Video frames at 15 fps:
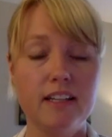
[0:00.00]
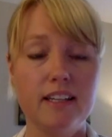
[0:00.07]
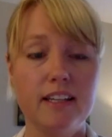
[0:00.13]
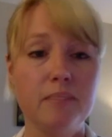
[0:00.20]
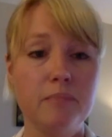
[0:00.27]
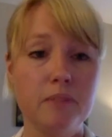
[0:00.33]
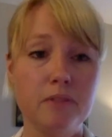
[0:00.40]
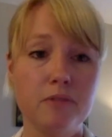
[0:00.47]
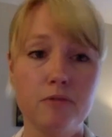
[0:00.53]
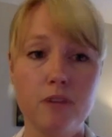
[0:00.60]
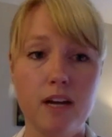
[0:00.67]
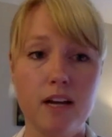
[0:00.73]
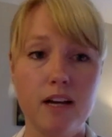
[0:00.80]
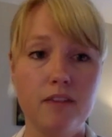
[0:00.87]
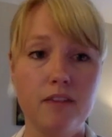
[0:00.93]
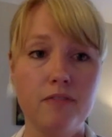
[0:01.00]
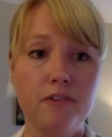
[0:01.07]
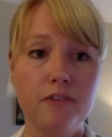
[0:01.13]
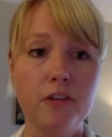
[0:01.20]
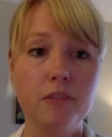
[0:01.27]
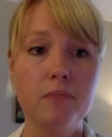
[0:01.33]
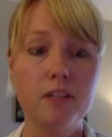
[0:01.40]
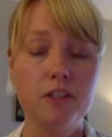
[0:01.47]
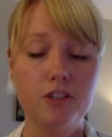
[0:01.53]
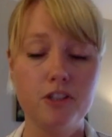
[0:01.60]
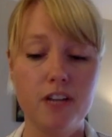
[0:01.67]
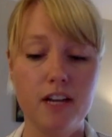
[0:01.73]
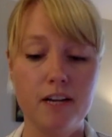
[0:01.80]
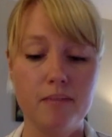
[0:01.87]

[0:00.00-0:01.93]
can be very much